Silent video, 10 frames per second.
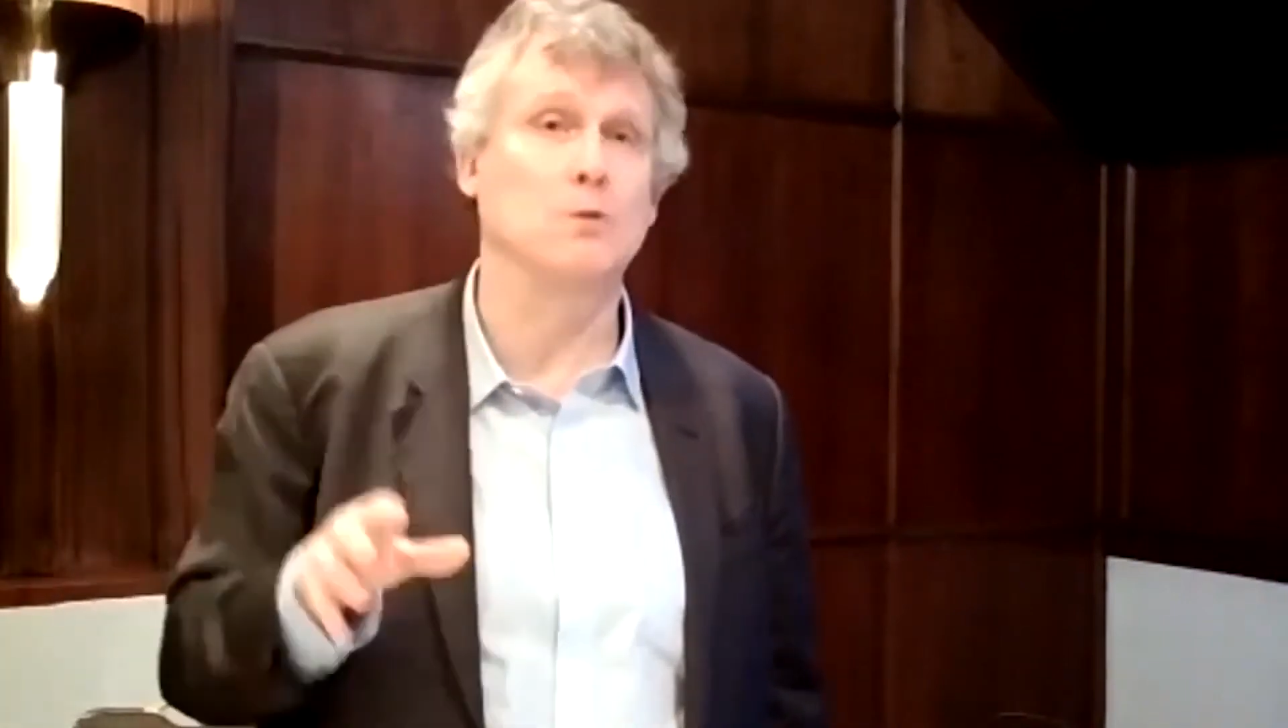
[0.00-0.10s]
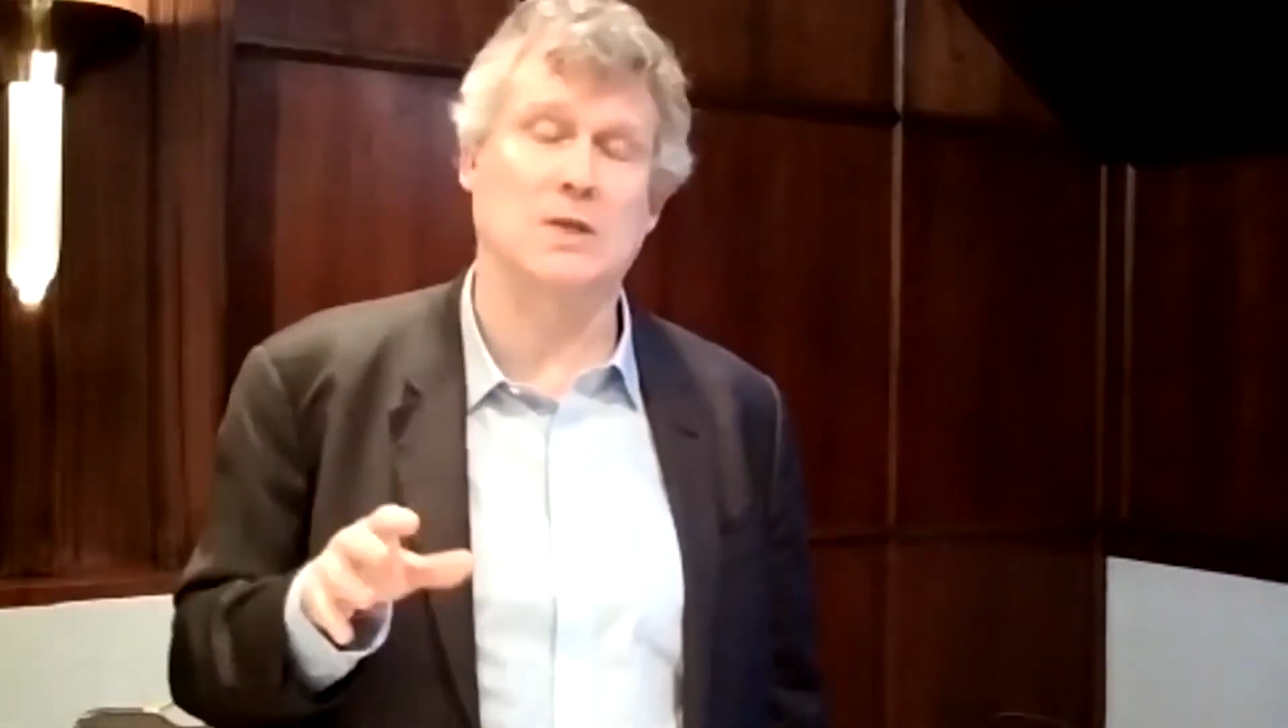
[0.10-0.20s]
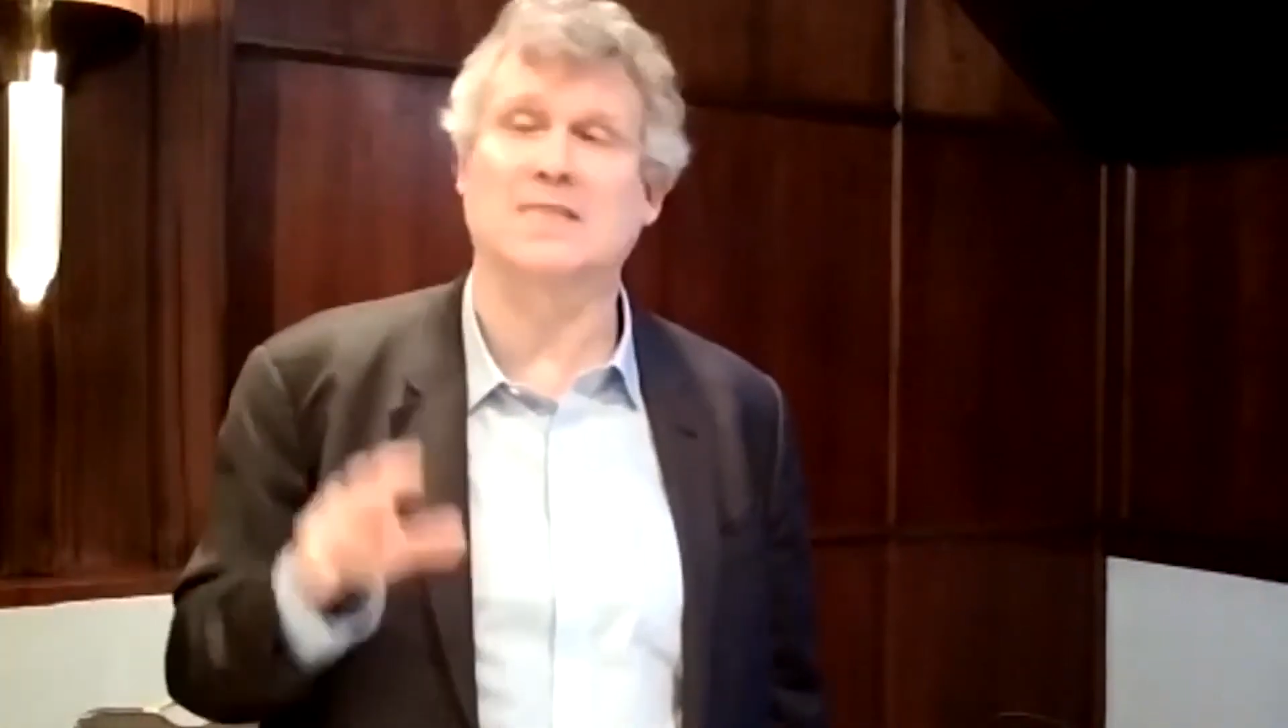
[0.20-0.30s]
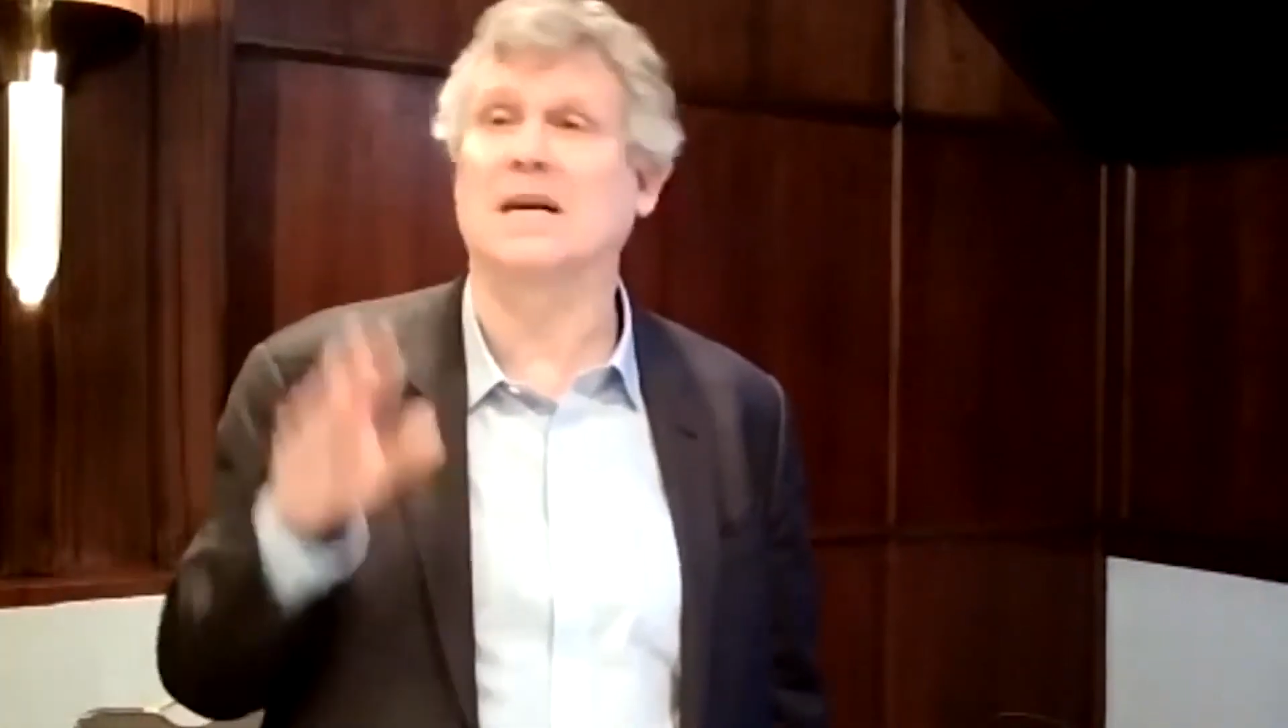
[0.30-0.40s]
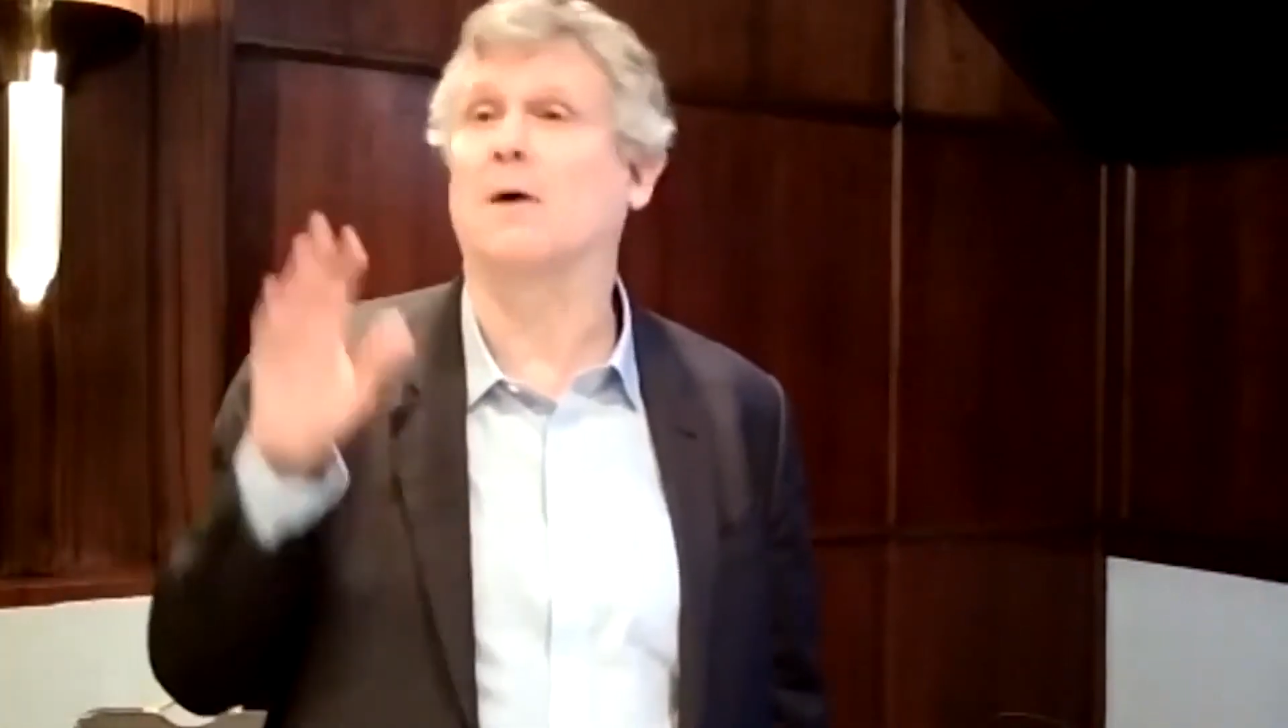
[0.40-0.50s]
use
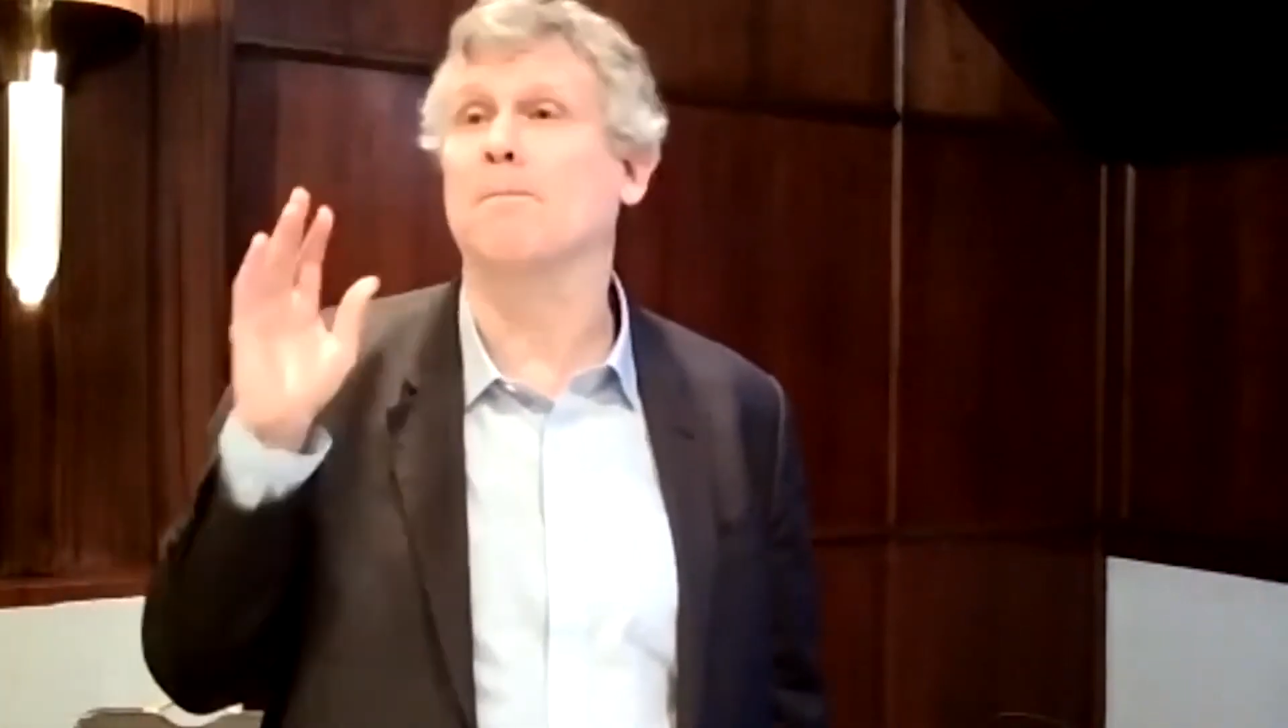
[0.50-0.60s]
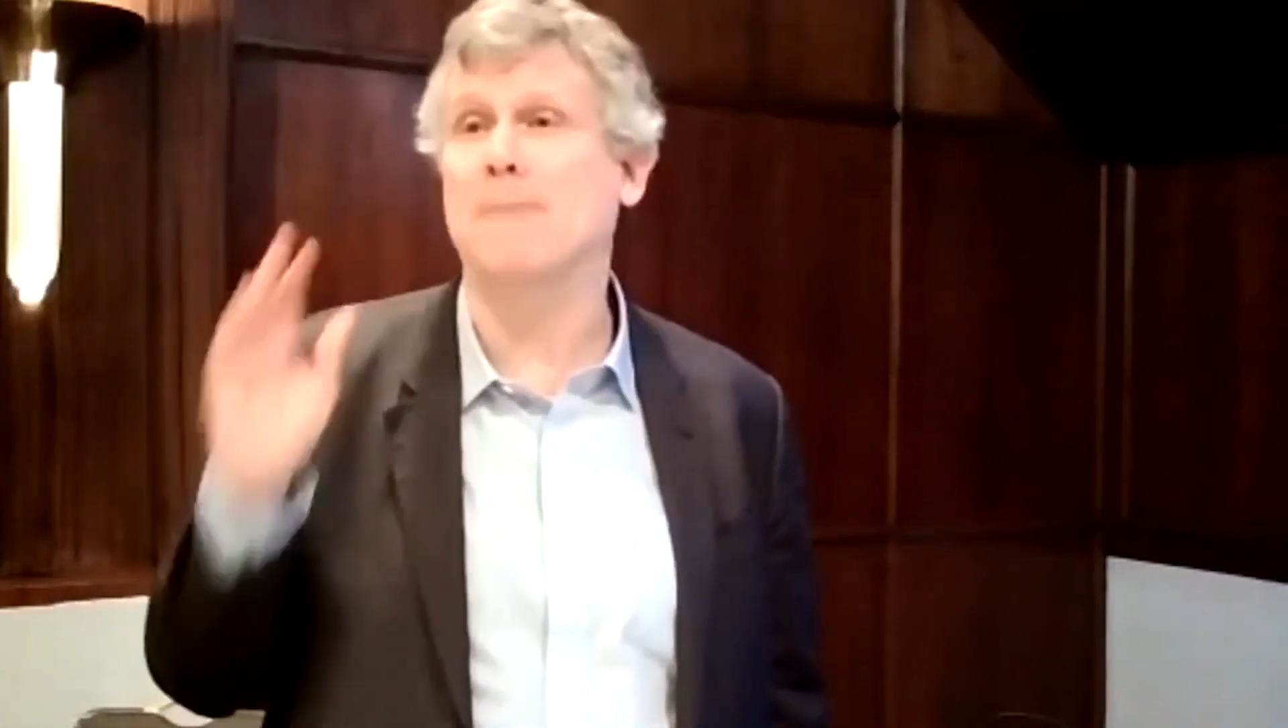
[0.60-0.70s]
us to help